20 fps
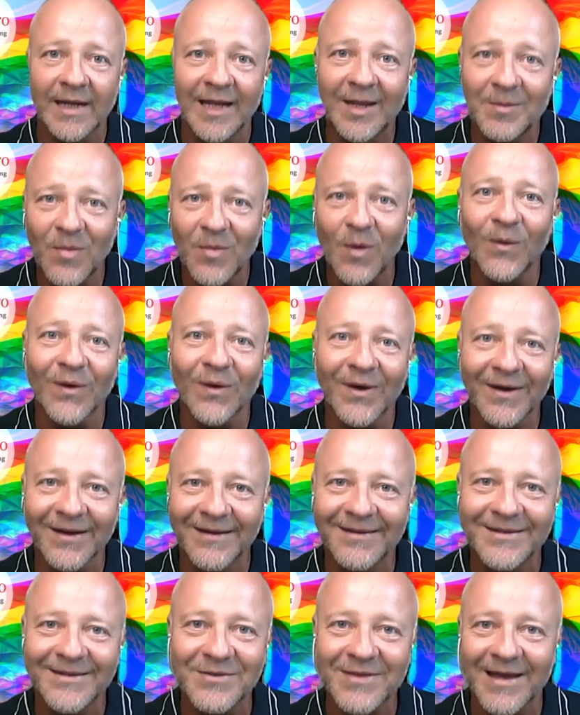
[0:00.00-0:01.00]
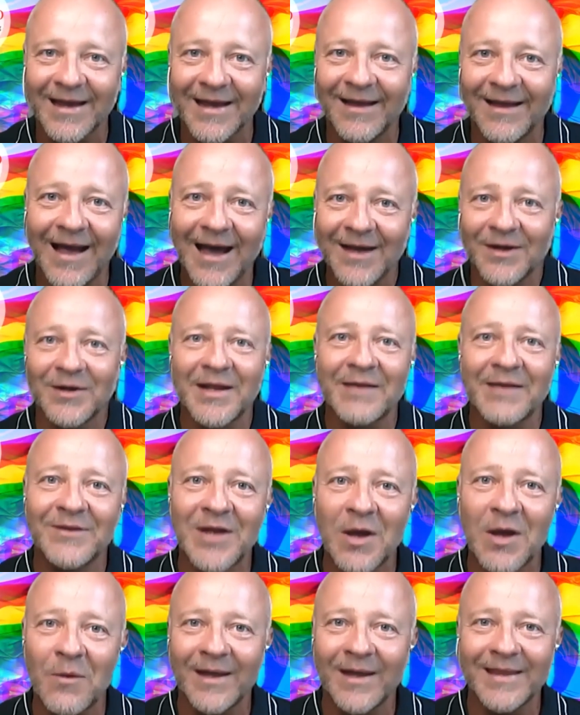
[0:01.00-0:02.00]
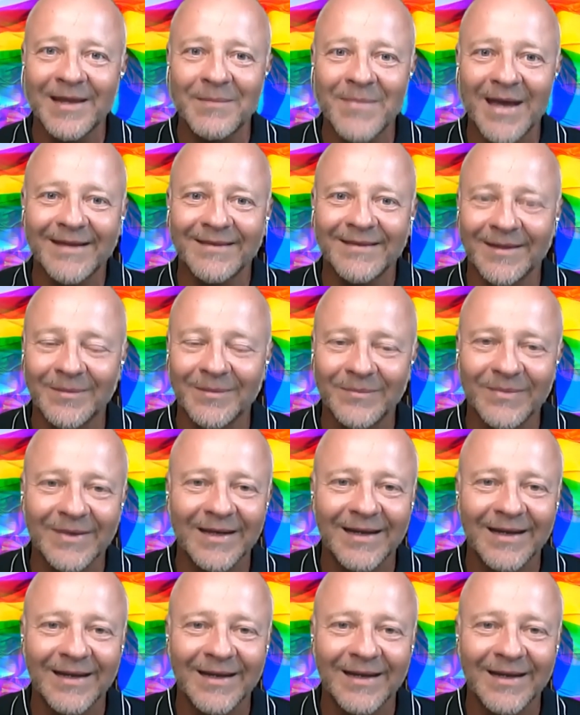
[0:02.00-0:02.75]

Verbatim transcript: anymore, do they? I don't and, even know why they make them.